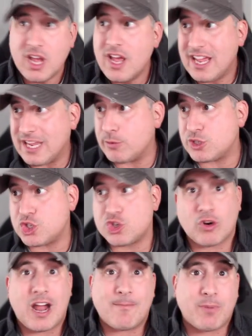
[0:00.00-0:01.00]
He was
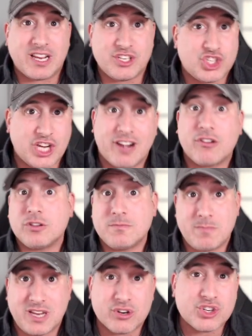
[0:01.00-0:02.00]
dropped by Gerald
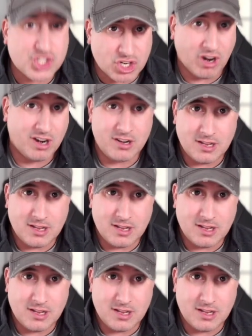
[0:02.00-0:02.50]
Mearshart,